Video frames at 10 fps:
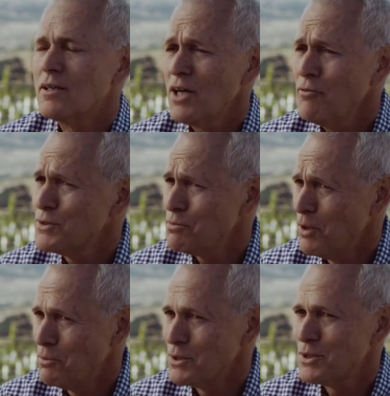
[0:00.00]
The toughest
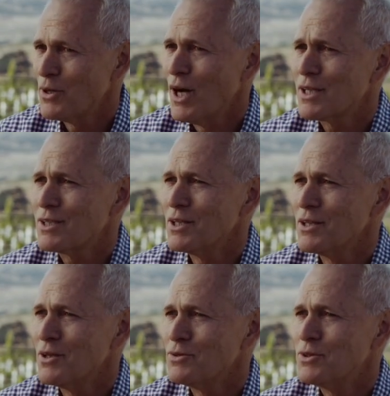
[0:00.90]
moments are
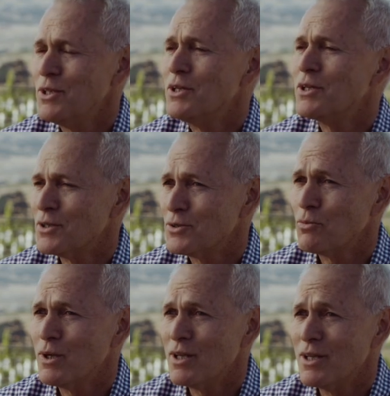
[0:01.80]
actually those
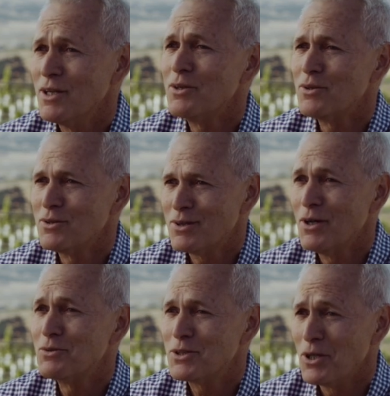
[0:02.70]
years when the yields
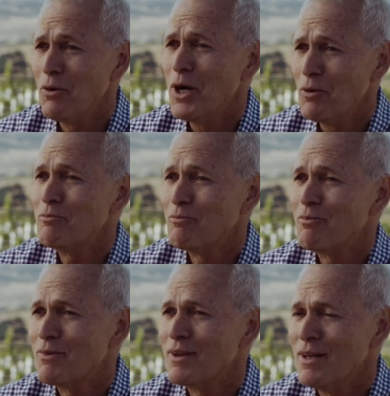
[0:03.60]
don't show up.
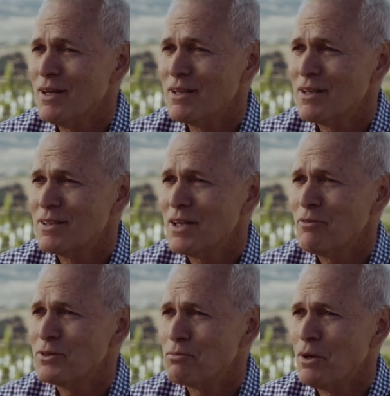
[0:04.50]
The
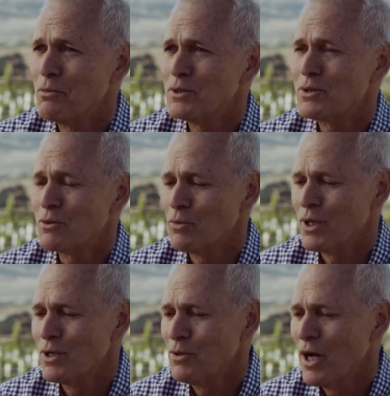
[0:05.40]
toughest moments are
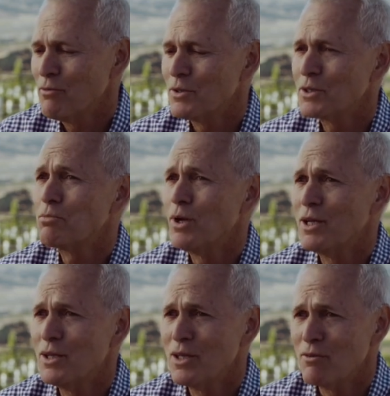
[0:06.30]
when you have to
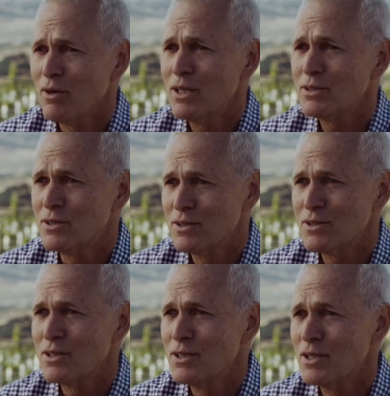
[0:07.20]
explain to the
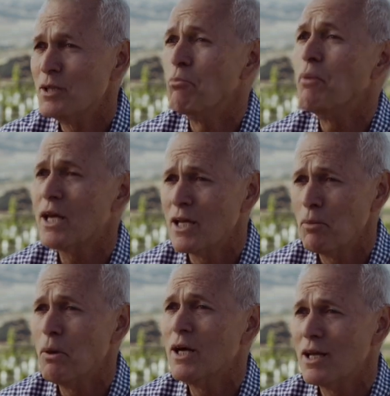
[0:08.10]
investors that you didn't make
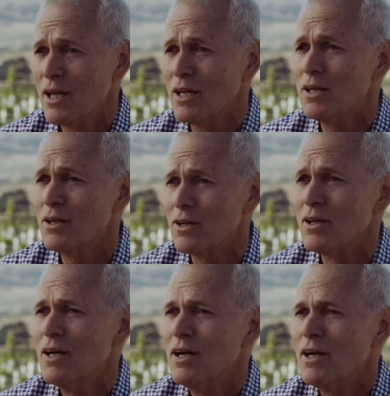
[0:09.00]
any money that year.
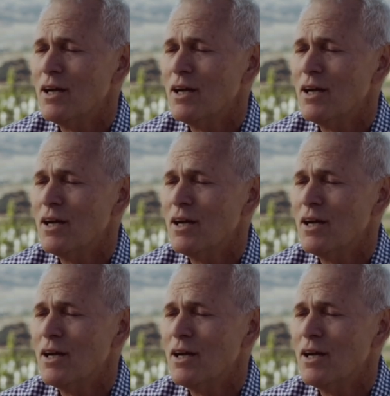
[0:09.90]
